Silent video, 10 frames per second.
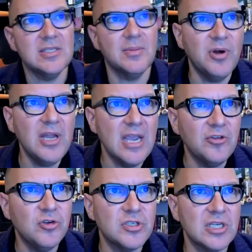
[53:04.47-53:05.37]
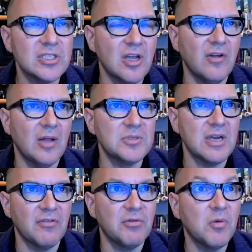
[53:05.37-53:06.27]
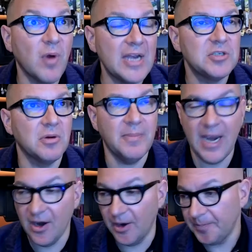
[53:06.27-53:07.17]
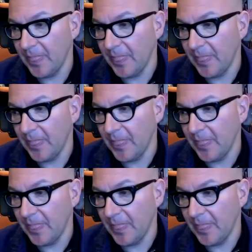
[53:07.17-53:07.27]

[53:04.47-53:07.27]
some pretty interesting self help stuff through right to repair.